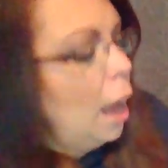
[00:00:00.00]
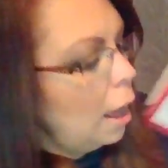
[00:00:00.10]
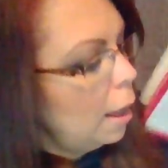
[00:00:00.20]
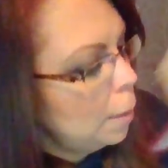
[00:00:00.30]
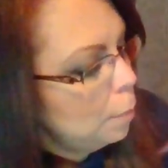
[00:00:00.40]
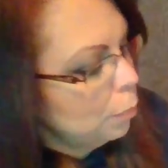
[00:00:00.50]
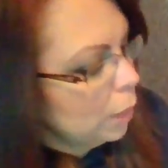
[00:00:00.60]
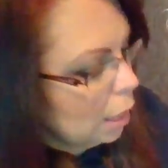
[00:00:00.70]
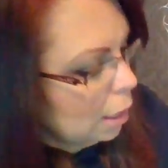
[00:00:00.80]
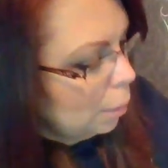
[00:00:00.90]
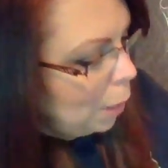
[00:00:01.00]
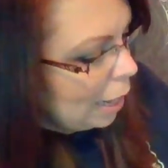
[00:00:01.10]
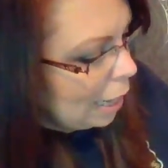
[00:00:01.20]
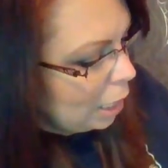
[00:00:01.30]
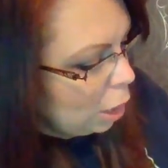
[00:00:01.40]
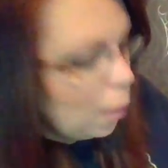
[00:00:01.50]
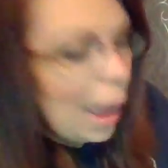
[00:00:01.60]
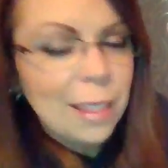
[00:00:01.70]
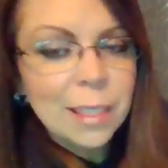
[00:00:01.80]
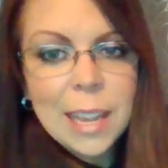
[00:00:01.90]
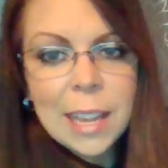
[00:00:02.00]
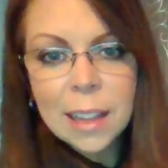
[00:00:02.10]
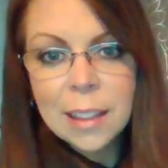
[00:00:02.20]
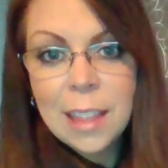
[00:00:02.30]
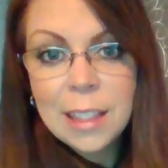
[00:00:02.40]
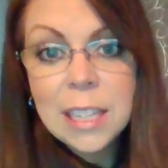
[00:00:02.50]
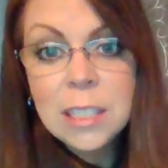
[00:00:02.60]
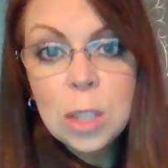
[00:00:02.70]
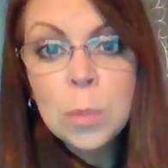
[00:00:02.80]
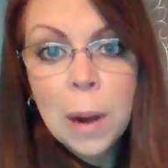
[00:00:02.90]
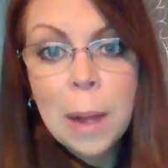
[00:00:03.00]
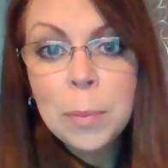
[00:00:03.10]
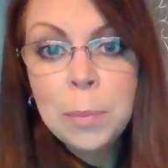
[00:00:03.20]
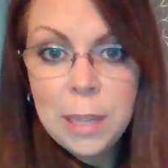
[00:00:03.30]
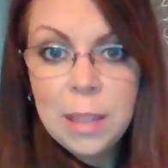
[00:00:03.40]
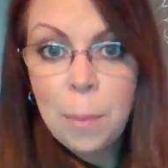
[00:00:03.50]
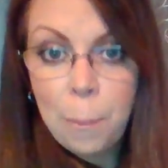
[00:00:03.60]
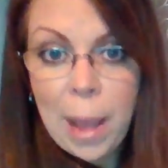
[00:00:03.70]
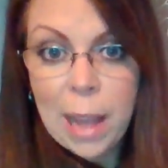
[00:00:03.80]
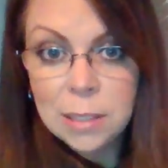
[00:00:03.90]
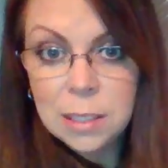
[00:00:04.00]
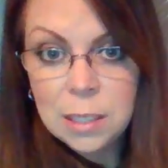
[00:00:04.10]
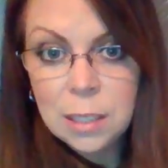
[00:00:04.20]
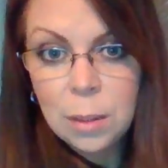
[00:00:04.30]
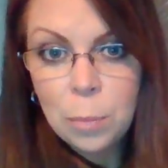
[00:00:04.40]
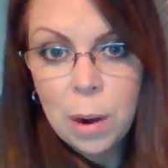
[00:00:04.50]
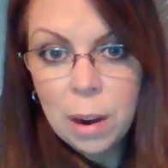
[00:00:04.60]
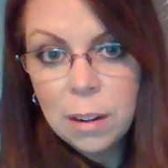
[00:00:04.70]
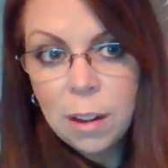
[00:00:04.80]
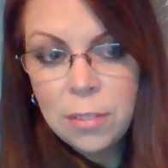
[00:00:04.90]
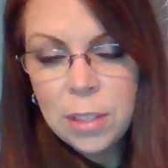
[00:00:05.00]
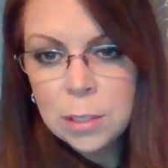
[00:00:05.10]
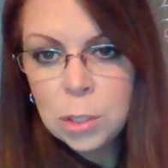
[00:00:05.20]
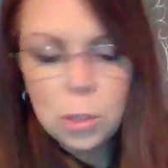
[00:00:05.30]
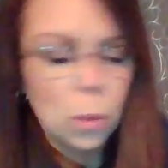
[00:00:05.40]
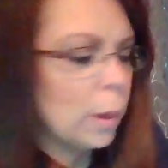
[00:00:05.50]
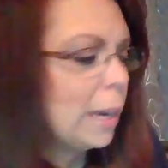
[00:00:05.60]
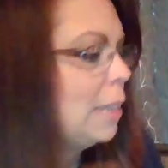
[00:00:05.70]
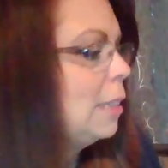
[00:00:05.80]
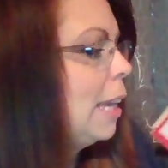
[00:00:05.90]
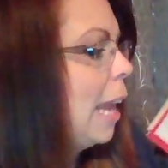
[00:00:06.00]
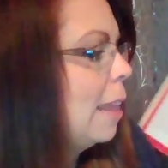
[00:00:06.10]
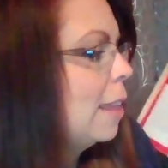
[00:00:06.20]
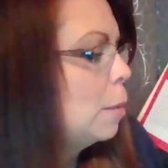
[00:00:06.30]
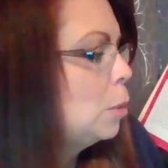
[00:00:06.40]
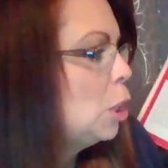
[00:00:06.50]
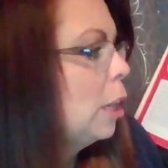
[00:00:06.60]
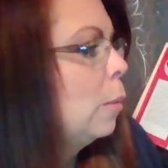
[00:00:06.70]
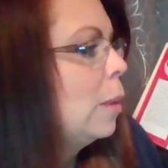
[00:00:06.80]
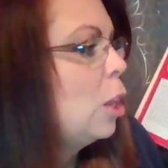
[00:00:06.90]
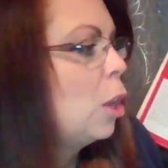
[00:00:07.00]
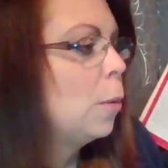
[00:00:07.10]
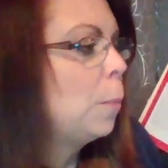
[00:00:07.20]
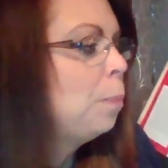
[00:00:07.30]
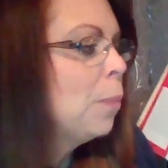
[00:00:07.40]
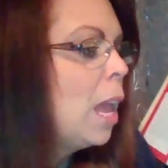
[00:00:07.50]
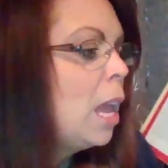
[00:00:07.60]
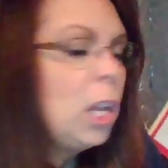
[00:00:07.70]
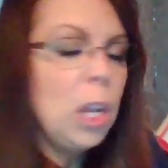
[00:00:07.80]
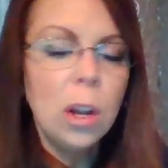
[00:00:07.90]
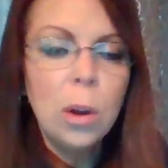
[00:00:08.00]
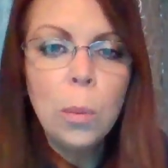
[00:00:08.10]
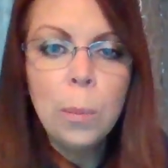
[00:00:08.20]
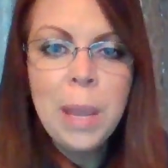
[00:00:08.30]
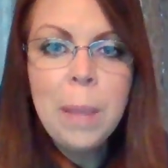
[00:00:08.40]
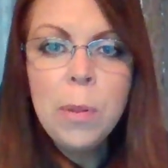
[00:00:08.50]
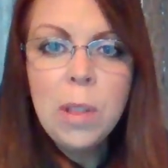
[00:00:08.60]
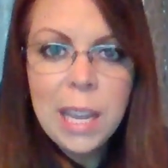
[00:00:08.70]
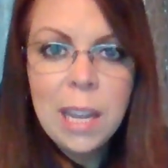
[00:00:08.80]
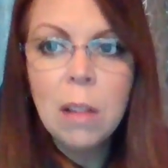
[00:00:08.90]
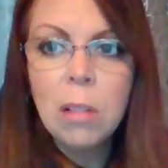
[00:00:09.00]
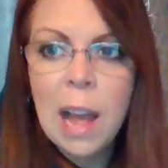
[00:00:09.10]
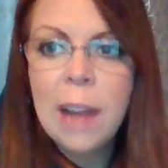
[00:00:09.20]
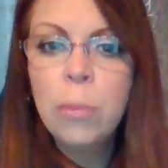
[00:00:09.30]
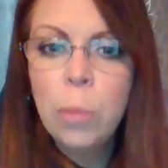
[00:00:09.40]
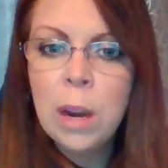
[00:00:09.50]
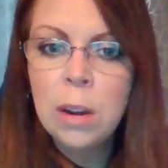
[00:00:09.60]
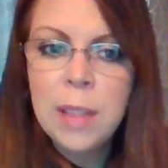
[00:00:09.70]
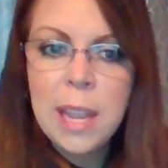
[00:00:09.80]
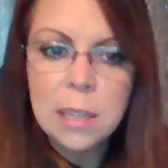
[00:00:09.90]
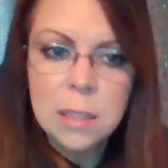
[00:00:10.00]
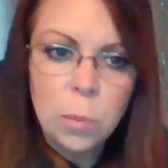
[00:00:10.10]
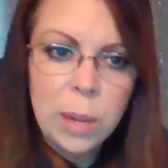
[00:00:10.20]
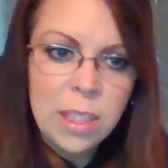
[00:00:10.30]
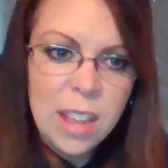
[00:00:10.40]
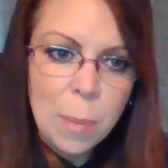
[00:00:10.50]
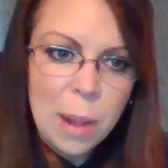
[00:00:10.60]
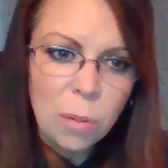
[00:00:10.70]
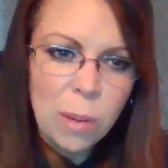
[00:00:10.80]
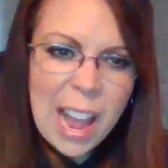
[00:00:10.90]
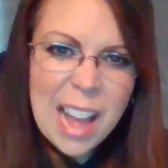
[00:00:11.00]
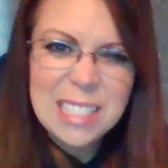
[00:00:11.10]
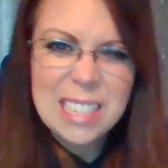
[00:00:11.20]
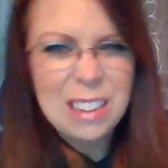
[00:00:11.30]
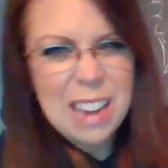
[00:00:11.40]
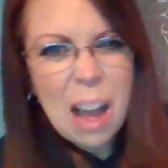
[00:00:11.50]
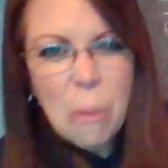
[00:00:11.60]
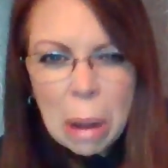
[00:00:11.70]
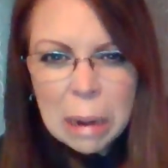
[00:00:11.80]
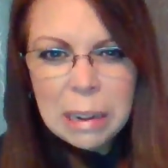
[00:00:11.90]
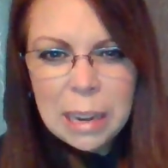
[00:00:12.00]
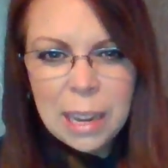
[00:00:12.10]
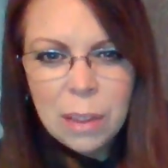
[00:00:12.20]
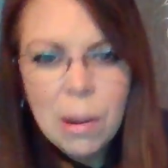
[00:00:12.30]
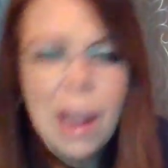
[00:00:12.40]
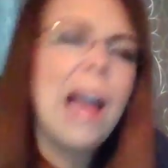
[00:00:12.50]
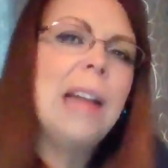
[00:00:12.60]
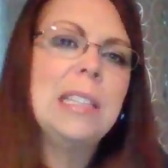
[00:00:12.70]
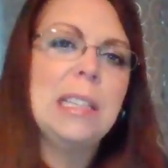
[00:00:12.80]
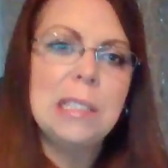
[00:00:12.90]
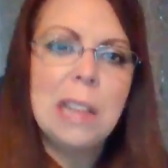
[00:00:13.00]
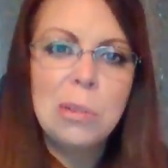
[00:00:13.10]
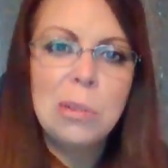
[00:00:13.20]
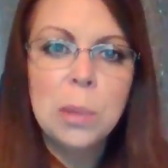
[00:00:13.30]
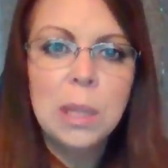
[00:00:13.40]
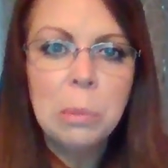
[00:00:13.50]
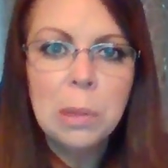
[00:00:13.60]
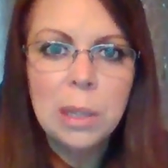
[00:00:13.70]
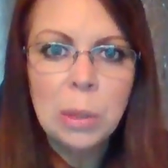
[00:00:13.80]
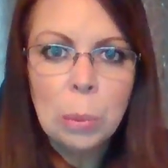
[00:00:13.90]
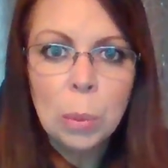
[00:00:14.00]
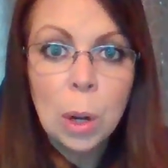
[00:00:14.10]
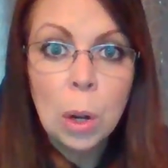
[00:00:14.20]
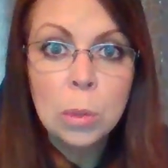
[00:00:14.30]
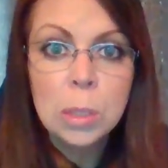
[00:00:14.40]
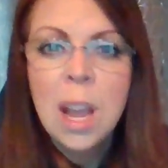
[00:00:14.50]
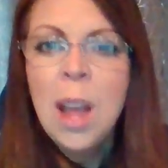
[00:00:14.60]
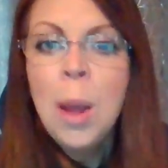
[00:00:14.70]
Um, but, I think that this is probably the best part of this story today that I'm sharing with you. People eat a lot of weird things, and we think about rats and not wanting to eat rats, and it sounds really, really gross.